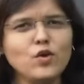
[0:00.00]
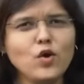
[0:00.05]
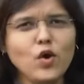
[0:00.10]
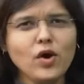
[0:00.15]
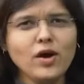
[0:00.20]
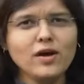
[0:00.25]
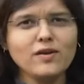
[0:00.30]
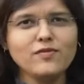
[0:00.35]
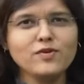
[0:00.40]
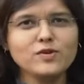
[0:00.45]

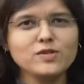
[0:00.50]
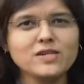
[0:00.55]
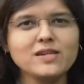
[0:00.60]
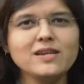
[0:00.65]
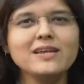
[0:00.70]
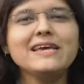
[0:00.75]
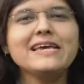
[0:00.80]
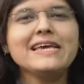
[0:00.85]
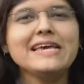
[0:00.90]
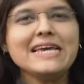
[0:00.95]
No
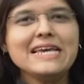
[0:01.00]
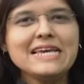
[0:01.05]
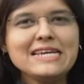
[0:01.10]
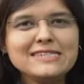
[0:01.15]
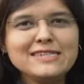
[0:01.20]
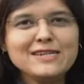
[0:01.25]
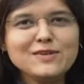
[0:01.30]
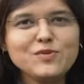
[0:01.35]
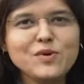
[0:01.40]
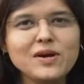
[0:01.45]
confusion,
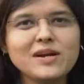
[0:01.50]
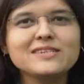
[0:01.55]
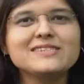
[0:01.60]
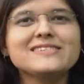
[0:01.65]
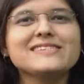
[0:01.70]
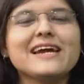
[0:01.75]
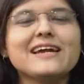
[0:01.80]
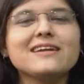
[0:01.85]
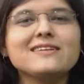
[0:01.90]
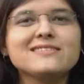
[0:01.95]
easy to
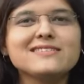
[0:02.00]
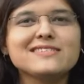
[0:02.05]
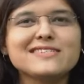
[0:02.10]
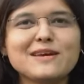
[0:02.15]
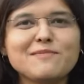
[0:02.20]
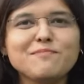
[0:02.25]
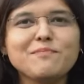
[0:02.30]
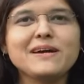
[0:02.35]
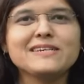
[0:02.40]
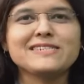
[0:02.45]
understand
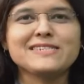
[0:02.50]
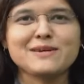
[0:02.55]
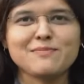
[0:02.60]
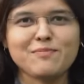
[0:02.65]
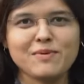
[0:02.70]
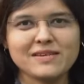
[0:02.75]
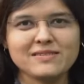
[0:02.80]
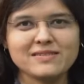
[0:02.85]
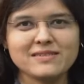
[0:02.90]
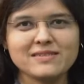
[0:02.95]

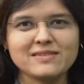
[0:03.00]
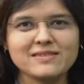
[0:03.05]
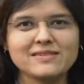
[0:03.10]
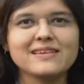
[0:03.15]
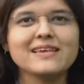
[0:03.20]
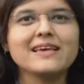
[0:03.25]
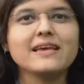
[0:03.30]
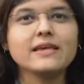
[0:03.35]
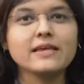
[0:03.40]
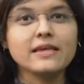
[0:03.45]
step-by-step
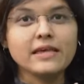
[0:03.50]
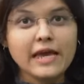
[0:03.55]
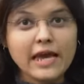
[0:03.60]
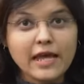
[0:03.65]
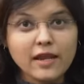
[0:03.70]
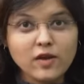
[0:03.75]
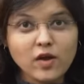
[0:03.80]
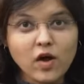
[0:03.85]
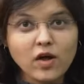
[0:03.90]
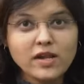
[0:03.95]
lessons.
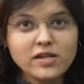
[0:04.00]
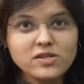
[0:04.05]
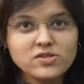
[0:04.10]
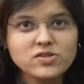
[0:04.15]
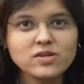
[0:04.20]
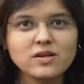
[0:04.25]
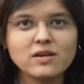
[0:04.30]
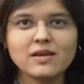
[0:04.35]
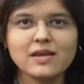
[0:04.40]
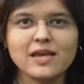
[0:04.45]
Gain
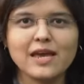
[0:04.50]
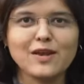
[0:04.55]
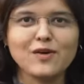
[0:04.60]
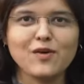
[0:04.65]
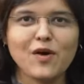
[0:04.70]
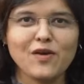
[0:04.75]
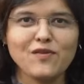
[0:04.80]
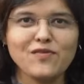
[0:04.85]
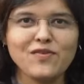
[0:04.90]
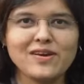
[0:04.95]
knowledge,
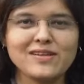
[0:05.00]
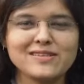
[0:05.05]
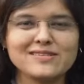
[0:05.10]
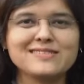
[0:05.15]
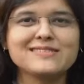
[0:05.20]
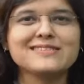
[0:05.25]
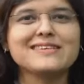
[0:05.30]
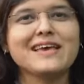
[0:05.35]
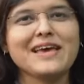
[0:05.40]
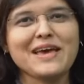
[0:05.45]
gain
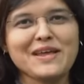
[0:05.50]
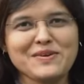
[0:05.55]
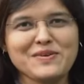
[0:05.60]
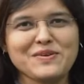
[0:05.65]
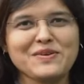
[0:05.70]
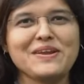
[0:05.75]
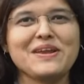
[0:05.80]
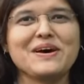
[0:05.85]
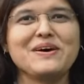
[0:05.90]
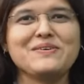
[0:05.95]
confidence.
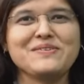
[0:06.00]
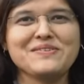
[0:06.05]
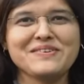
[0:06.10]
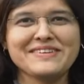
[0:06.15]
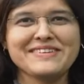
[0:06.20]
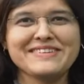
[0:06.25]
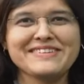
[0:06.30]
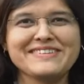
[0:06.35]
Enroll now.